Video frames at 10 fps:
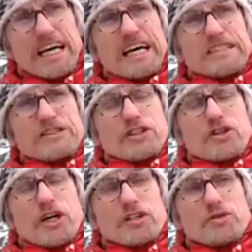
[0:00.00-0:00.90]
and just
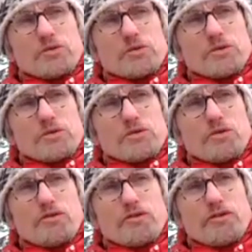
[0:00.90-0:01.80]
try to to
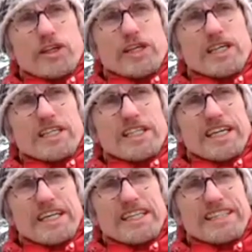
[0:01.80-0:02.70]
feel
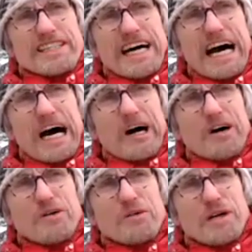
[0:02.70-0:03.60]
in
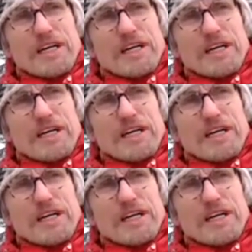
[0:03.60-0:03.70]
how